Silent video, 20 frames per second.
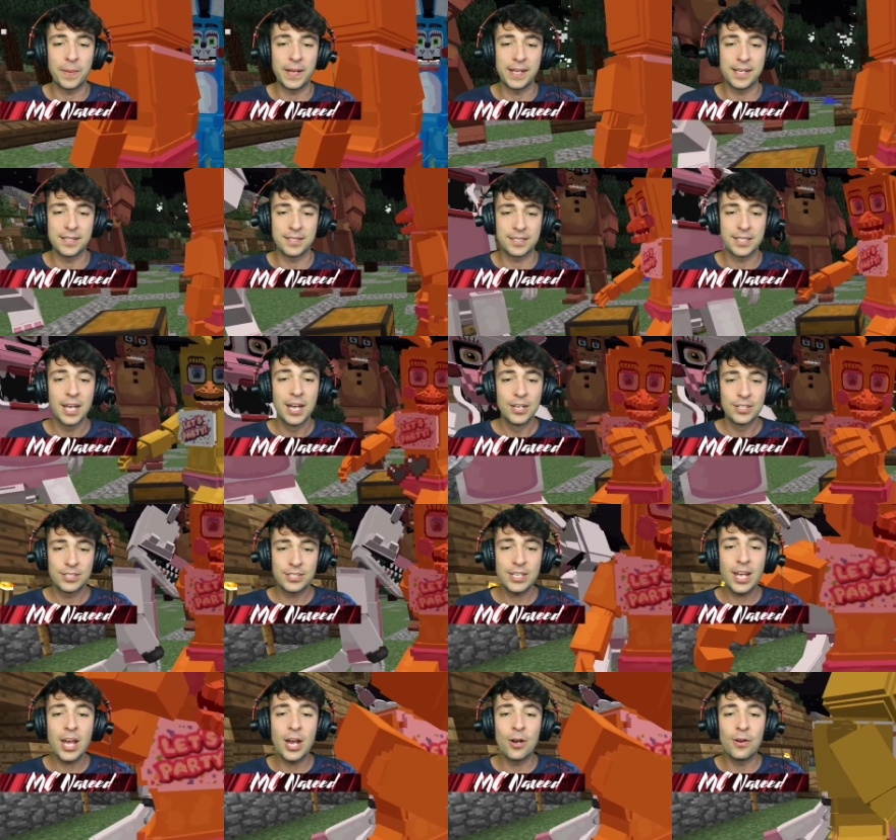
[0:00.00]
piece.
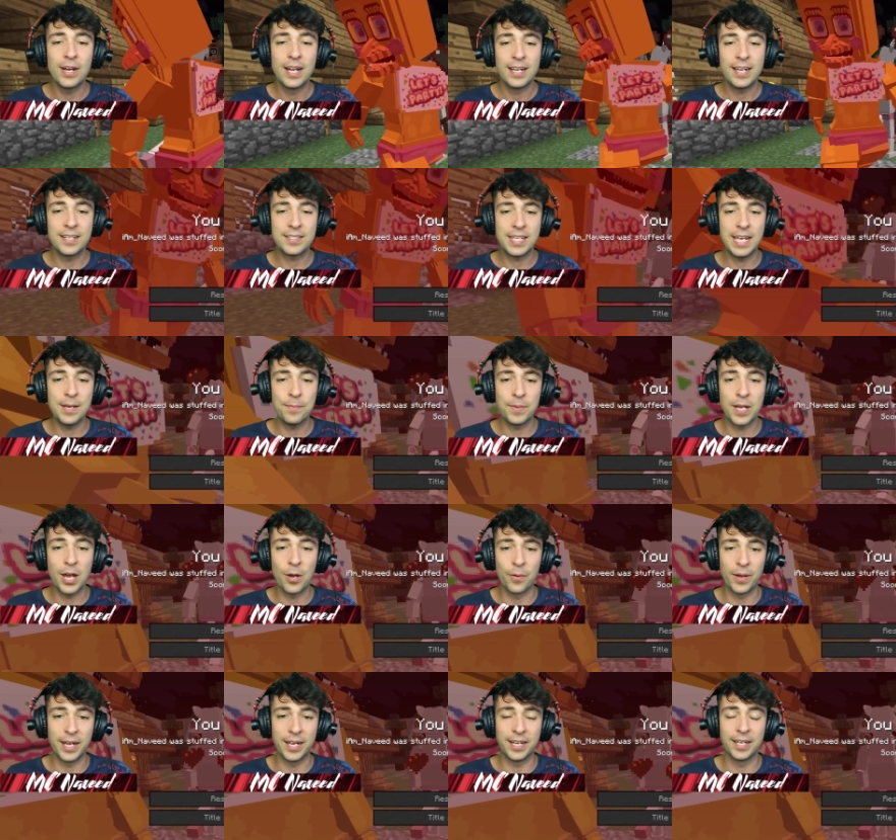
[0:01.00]
So, let's keep
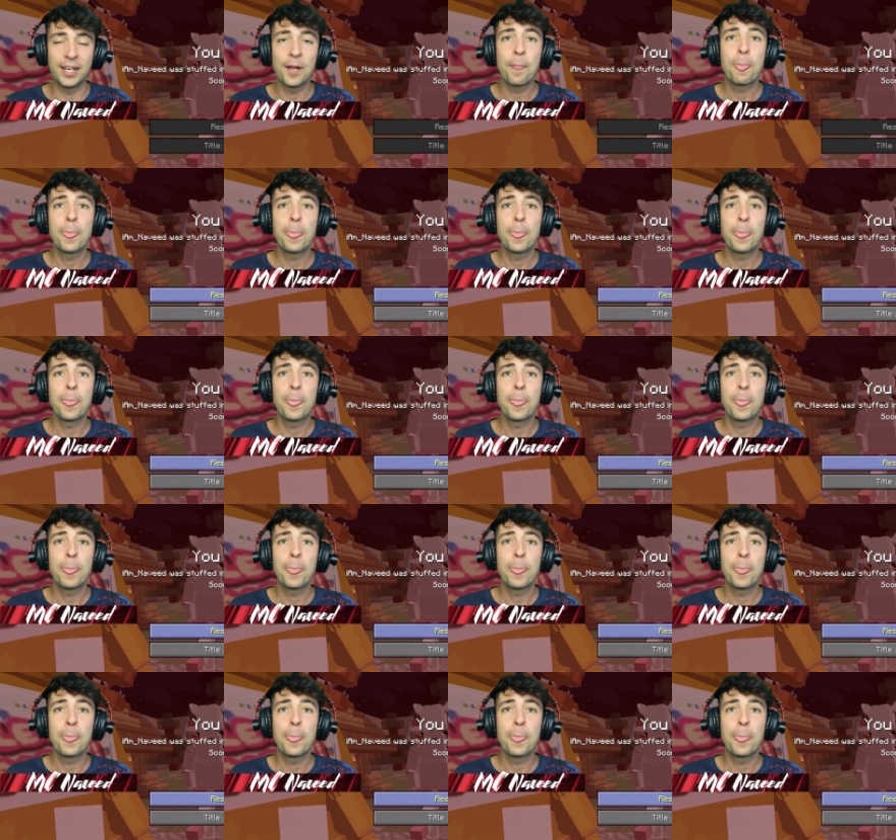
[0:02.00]
going.